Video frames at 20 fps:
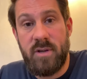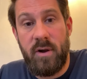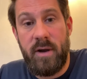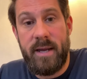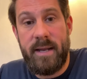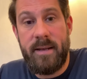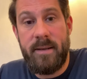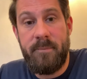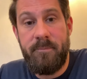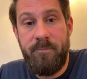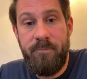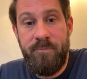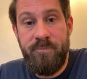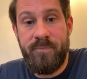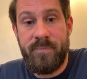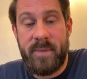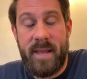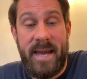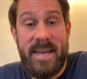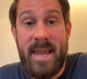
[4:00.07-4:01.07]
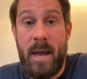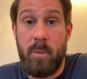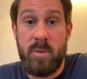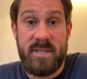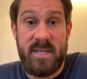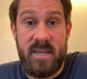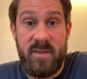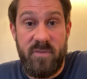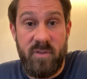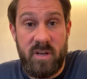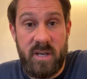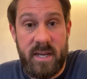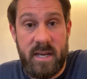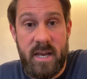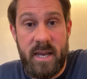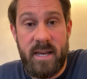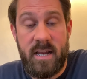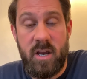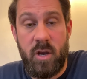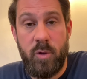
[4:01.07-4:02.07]
night. And that was even
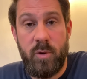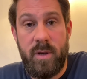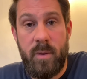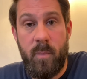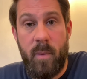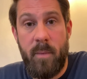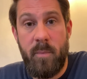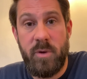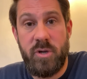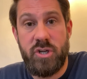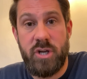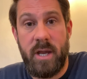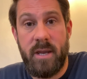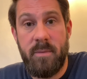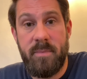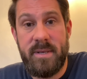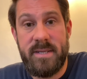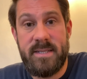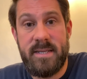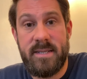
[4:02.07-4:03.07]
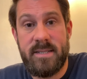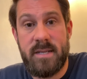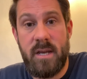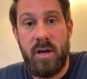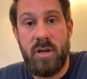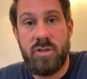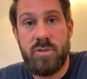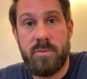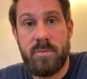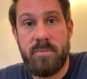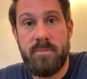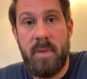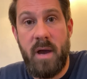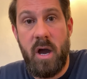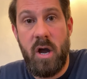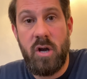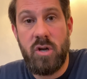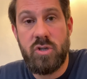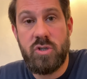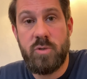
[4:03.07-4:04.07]
including when we shut the business last
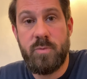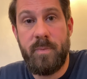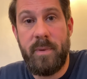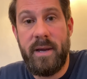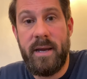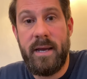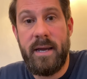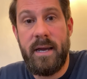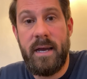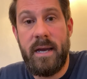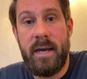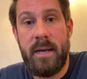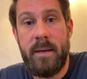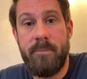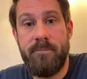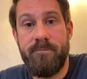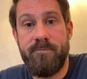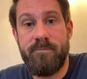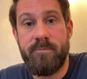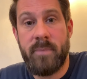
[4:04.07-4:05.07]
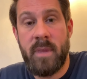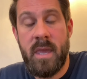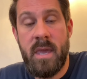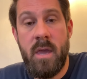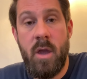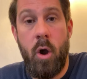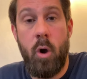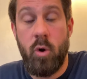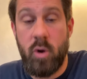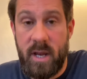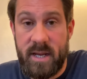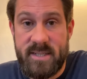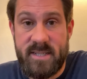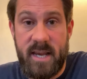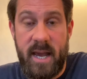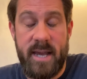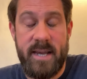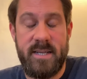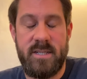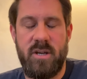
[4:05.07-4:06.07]
March. But all I'd
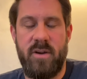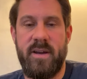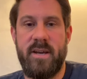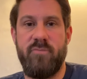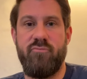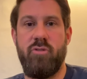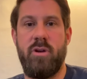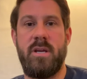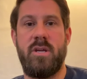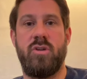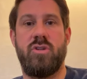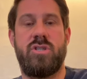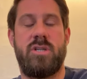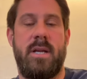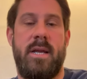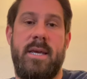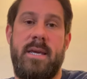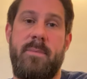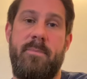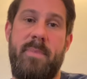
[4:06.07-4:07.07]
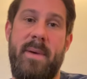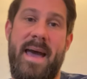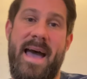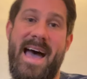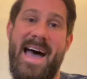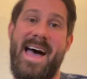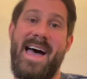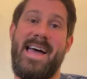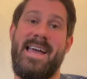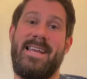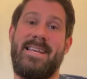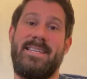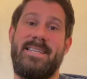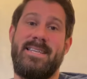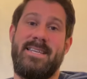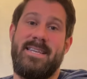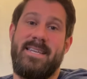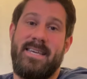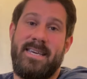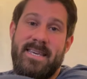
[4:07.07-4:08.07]
say is I had a really good sleep,
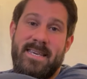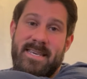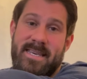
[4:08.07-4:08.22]
and